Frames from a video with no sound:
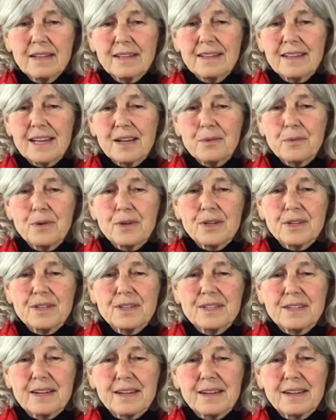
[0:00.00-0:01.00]
They
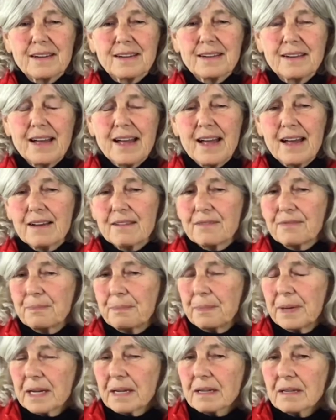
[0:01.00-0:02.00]
would have
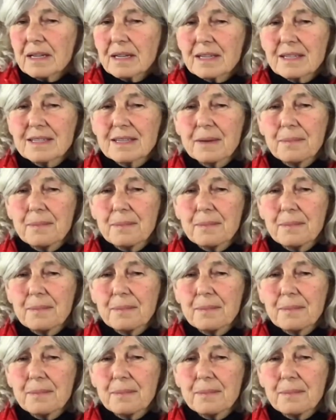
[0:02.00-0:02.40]
picnics